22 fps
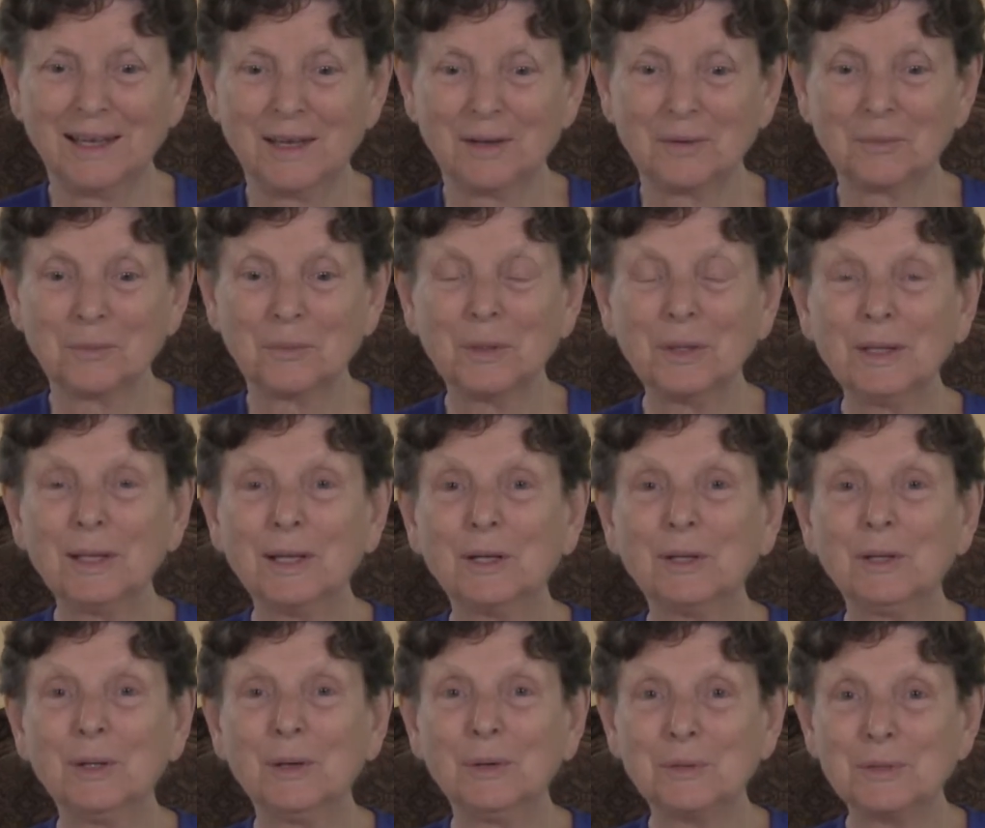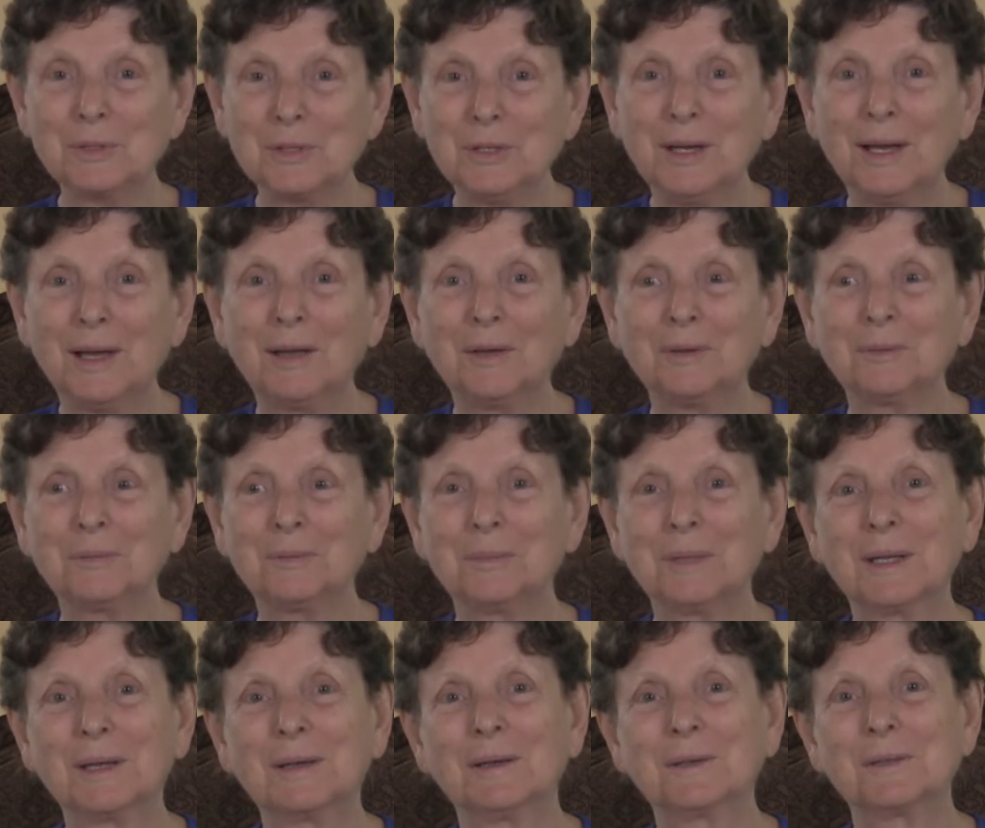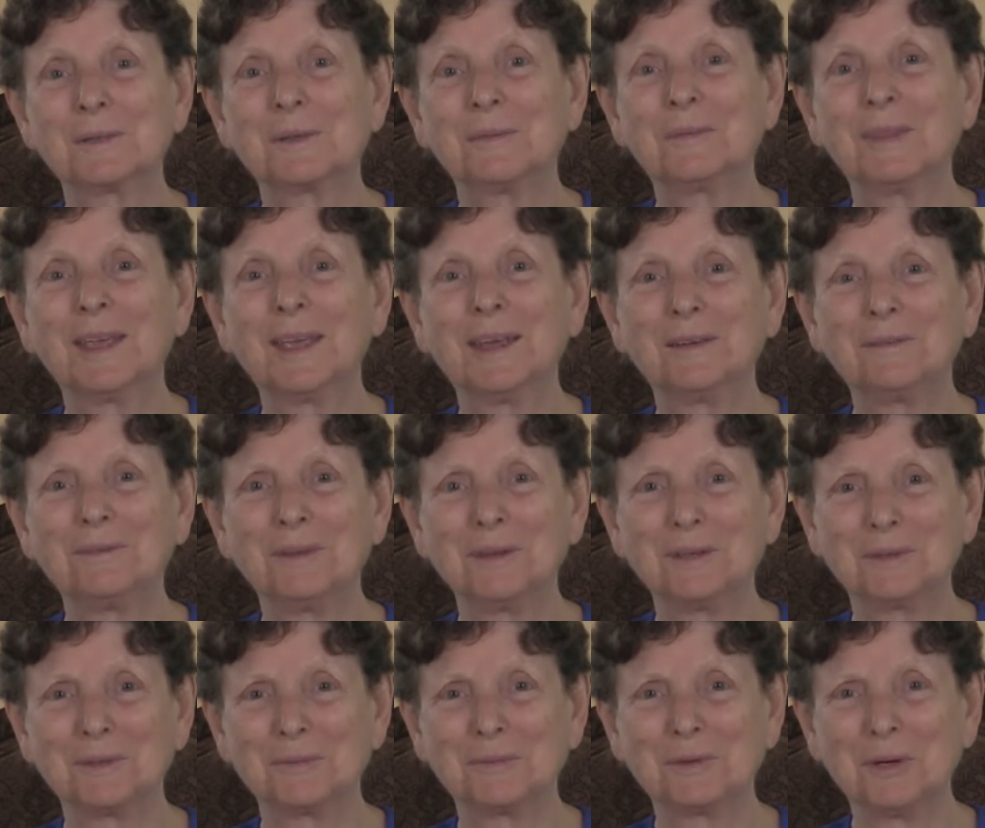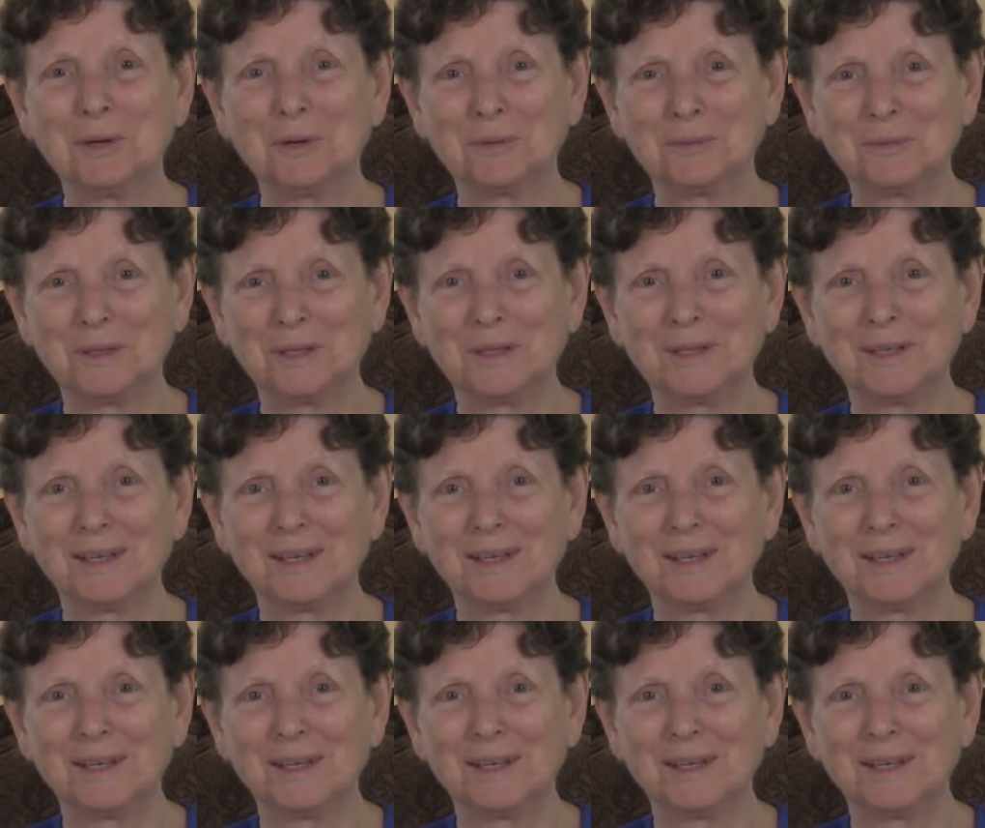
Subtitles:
really closed down because of the advent of COVID.